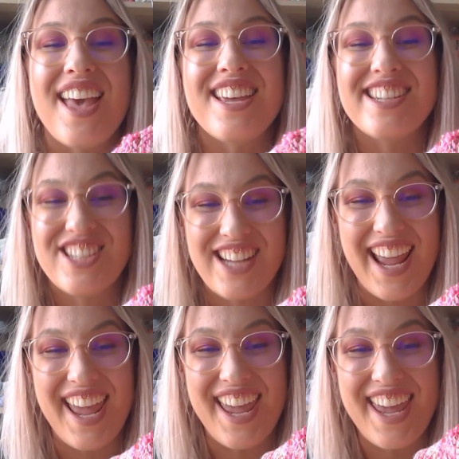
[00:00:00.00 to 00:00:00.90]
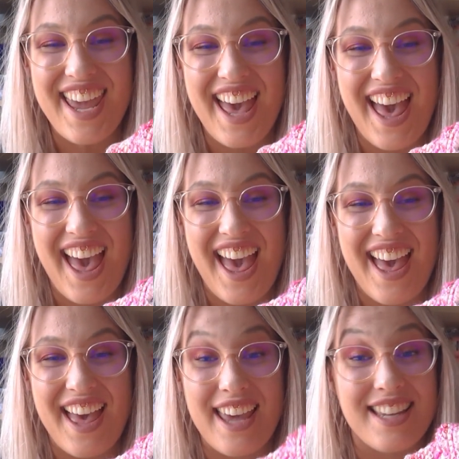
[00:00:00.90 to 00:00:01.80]
she
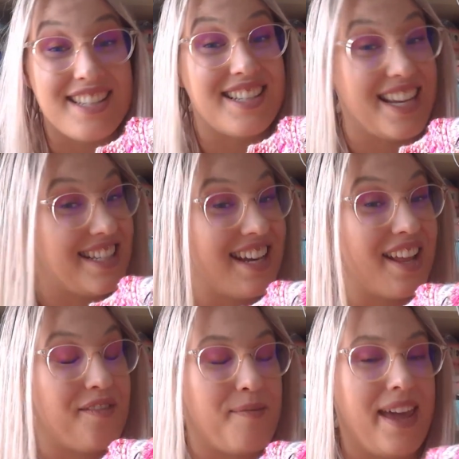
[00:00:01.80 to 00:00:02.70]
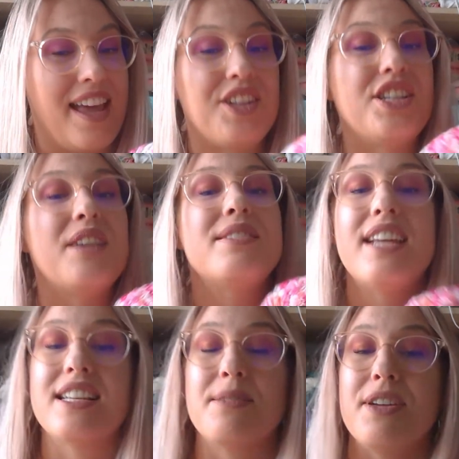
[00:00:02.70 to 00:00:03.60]
is test knitting it for me. And she was
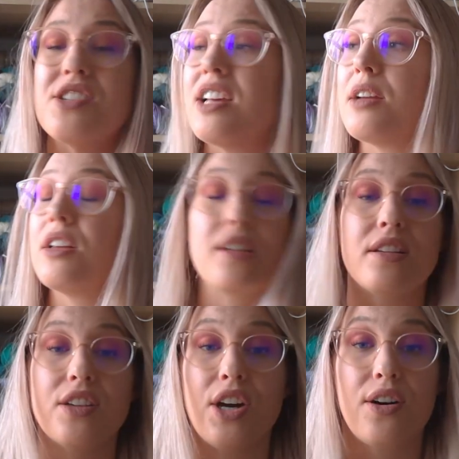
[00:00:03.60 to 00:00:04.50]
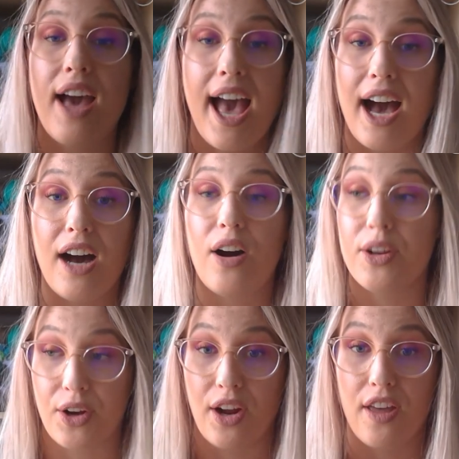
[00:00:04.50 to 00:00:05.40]
texting me. She's like, girl, how
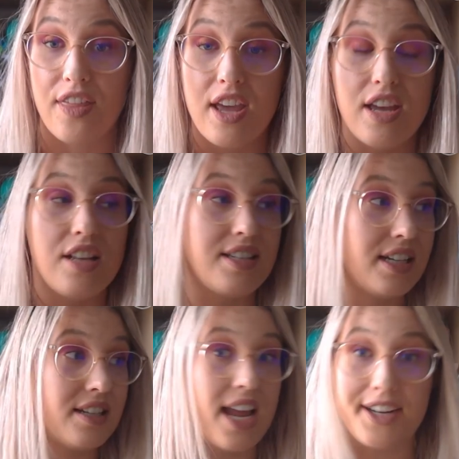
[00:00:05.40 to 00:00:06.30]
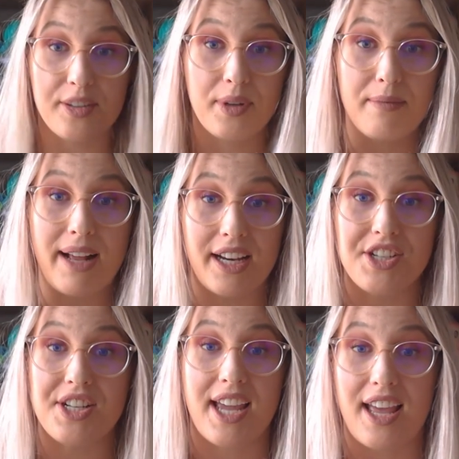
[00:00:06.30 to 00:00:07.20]
on earth did everyone
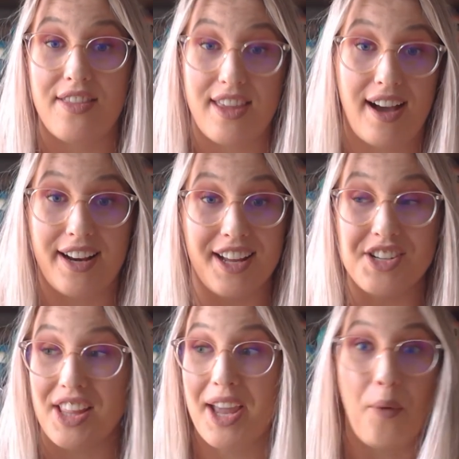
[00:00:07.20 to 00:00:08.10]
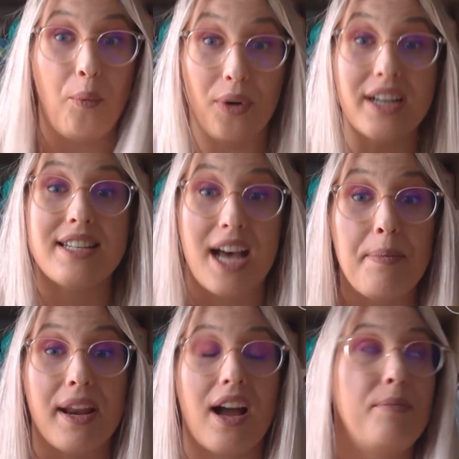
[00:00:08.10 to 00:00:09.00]
manage to get the yardage? Like, what is
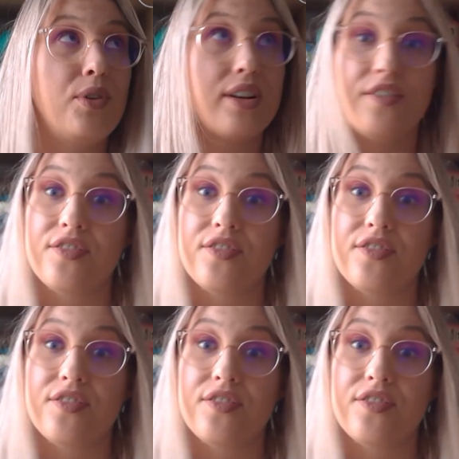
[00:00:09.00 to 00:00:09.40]
happening? I'm not a